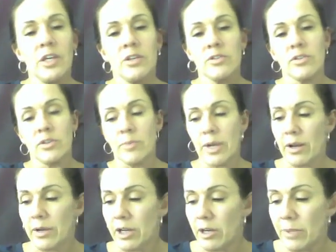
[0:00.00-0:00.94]
So you might
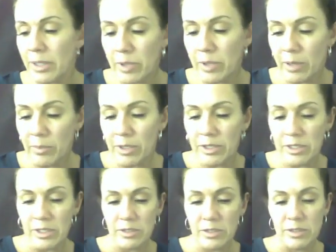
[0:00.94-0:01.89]
not hear me, but I'm going to
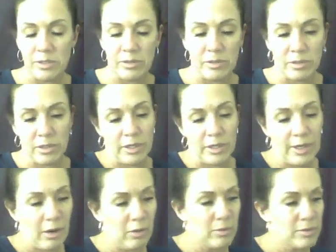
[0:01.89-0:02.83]
test this little gun
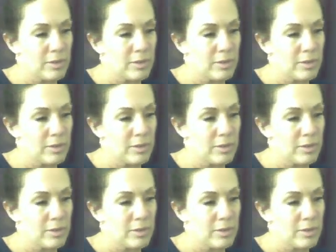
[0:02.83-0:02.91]
out,